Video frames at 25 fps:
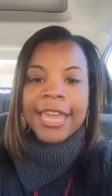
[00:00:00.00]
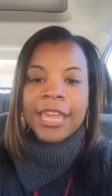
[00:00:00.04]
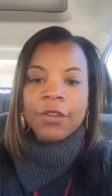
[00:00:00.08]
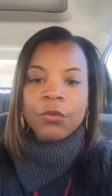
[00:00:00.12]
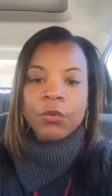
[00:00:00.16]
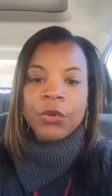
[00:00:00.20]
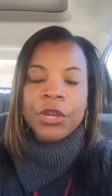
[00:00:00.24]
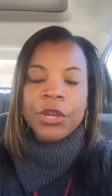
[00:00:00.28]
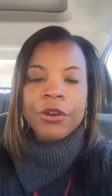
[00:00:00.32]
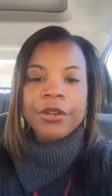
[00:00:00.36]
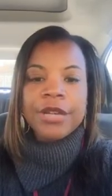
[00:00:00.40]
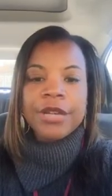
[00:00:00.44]

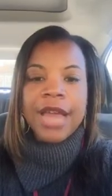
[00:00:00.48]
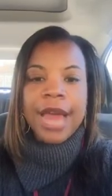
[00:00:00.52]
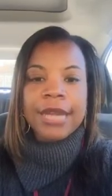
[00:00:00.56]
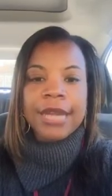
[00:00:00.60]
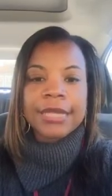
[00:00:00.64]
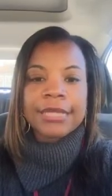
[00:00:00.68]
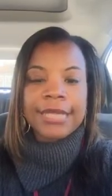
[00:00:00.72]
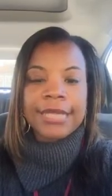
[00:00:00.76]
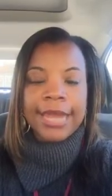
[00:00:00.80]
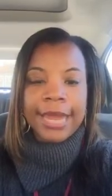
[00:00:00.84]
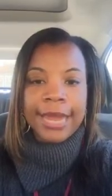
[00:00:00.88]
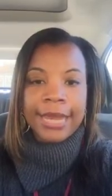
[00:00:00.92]
if we are not
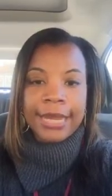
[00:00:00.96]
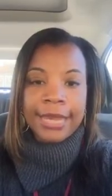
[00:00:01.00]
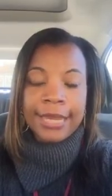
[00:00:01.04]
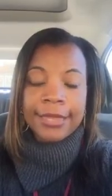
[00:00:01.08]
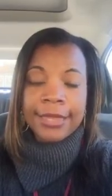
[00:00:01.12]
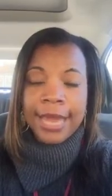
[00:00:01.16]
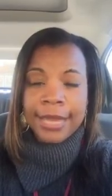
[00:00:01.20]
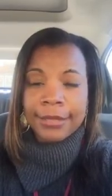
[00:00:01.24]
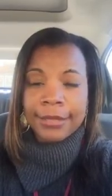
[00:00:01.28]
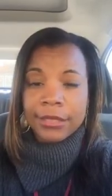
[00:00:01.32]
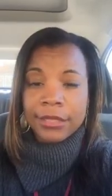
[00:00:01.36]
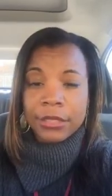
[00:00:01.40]

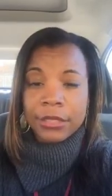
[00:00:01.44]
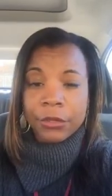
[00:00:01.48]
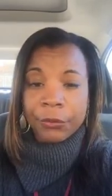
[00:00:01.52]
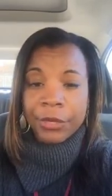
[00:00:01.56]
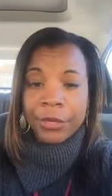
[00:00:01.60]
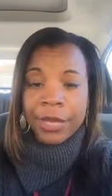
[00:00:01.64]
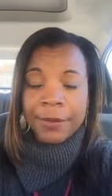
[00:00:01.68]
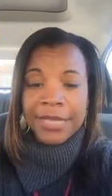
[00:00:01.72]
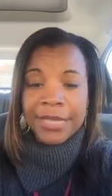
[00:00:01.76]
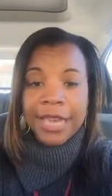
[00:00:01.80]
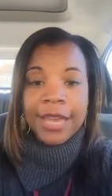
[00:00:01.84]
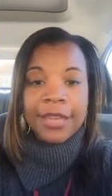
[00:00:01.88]
attaining that
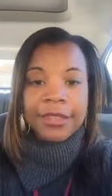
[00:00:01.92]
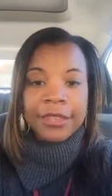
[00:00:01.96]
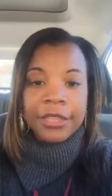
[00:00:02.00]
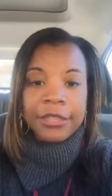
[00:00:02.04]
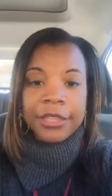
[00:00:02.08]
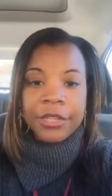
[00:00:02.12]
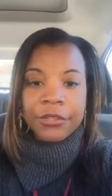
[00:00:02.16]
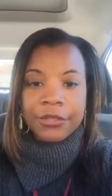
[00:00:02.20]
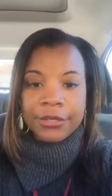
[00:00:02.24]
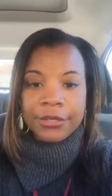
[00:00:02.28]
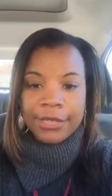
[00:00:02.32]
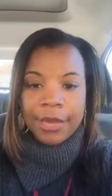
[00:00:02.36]
script,
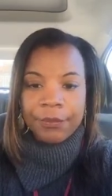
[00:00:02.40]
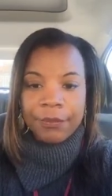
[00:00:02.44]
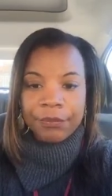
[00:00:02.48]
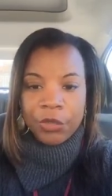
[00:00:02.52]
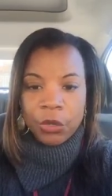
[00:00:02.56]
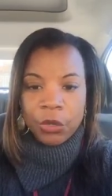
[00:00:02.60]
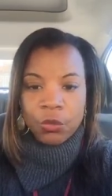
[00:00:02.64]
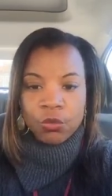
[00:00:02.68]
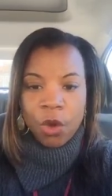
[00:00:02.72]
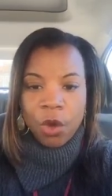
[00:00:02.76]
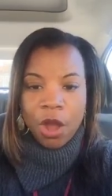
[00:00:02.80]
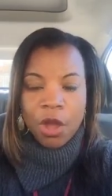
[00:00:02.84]
then there's
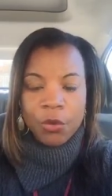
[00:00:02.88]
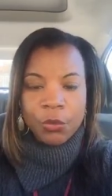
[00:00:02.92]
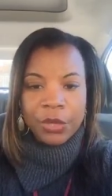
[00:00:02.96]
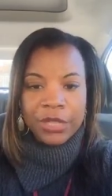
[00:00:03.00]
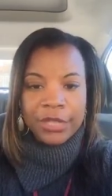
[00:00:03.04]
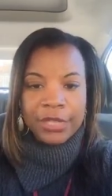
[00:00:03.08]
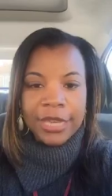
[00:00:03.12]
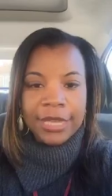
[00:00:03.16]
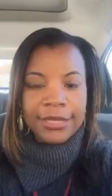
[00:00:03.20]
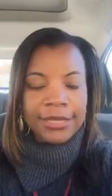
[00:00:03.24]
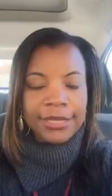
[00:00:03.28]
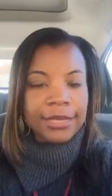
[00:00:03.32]
something wrong
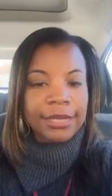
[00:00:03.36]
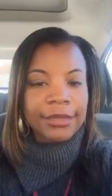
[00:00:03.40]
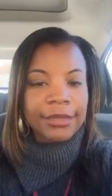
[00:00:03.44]
with us.